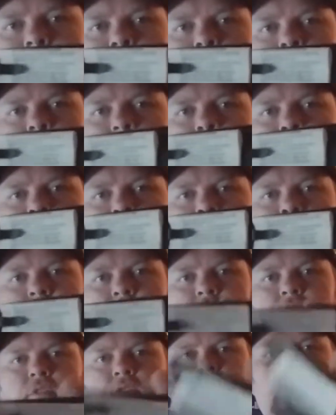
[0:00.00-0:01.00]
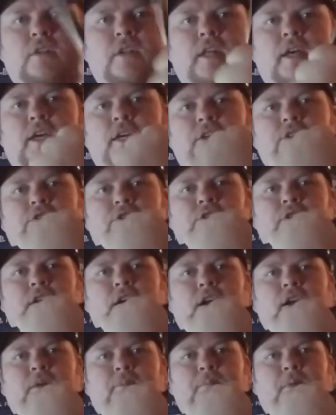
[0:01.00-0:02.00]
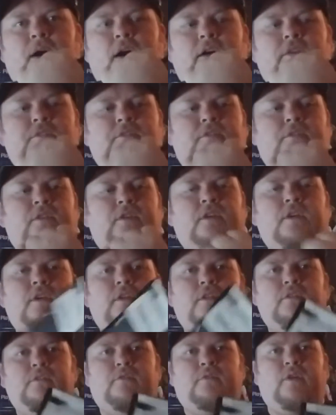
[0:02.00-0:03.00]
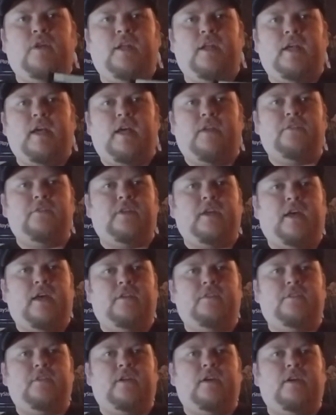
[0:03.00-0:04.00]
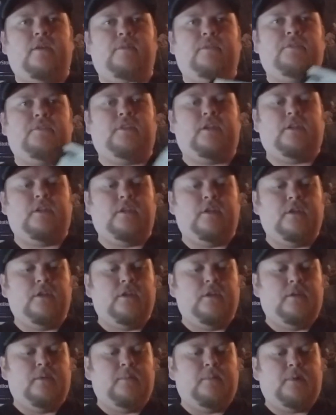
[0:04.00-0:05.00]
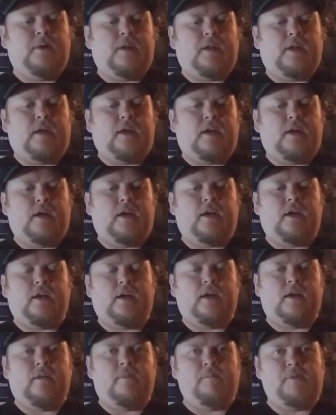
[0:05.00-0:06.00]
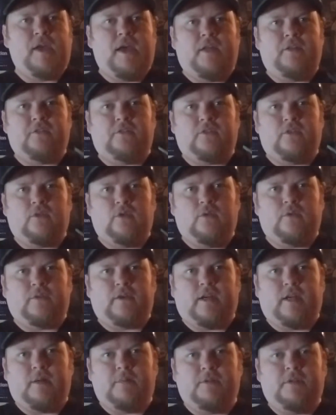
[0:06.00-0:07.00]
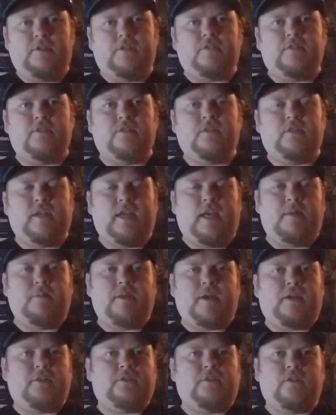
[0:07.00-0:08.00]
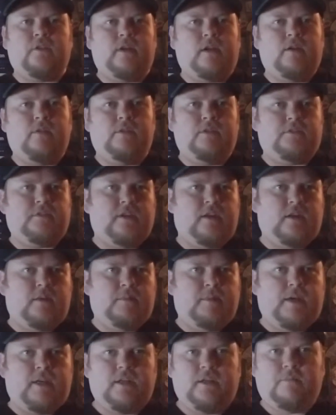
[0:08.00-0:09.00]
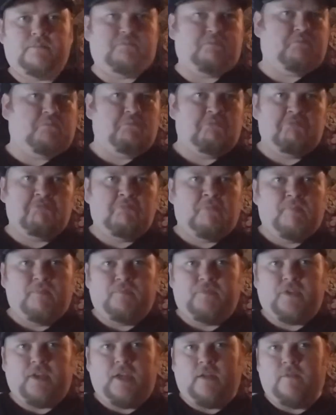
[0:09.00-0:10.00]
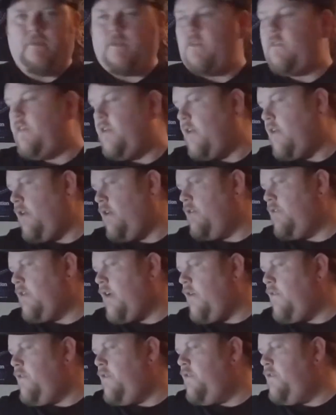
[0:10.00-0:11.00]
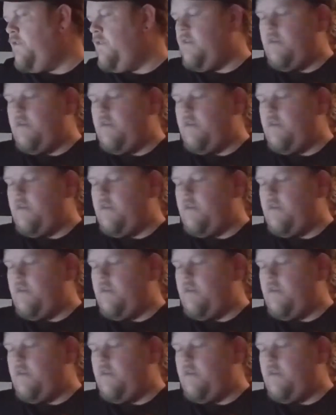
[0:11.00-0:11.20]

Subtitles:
it's not complete. It's just in like a generic box. It's funny it has the guy's receipt. But yeah, this is a cool find. I mean, this is a game that I can turn around and resell and make $10, $15 off of.